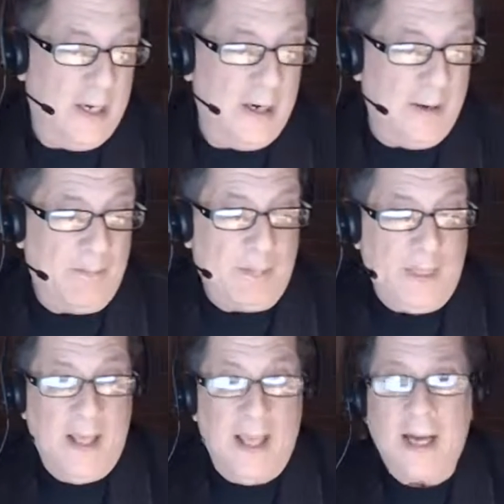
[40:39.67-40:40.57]
Um,
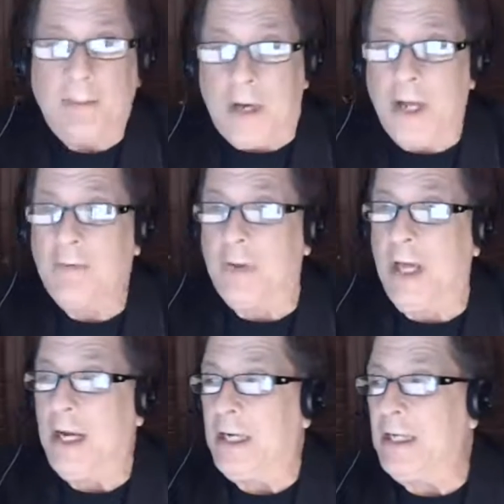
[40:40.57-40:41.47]
and I'm kind of
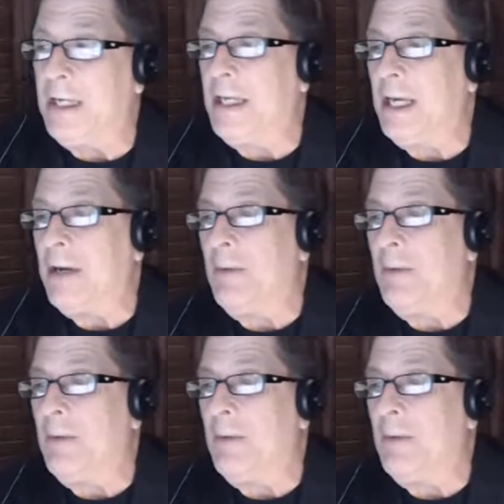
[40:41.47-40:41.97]
glad I did take